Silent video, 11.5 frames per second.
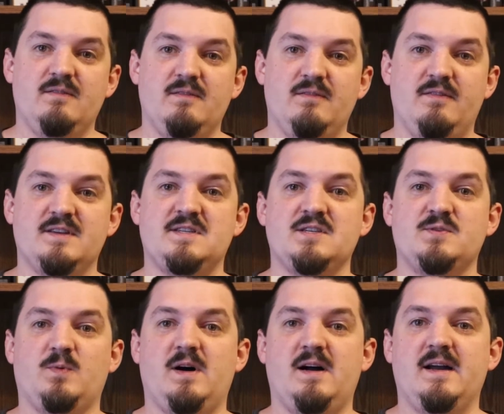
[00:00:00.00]
This is
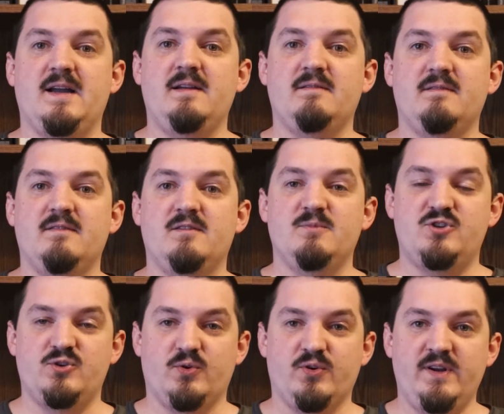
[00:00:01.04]
why the
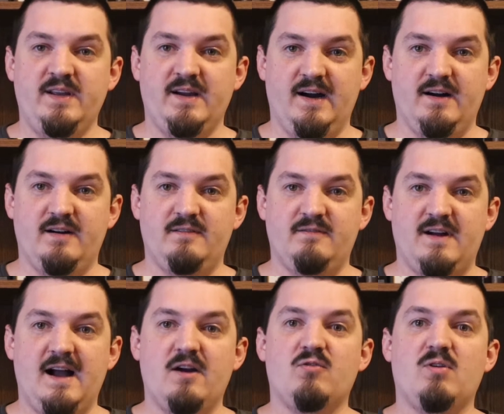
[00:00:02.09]
majority of
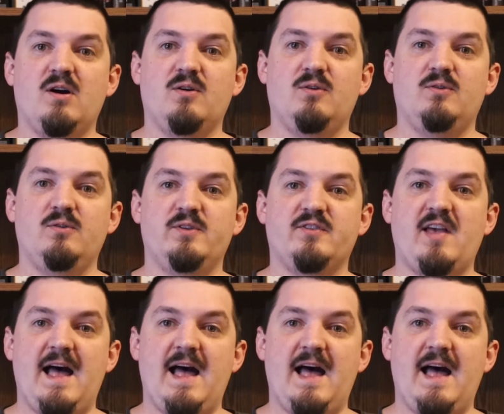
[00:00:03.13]
Iron Rock Hold is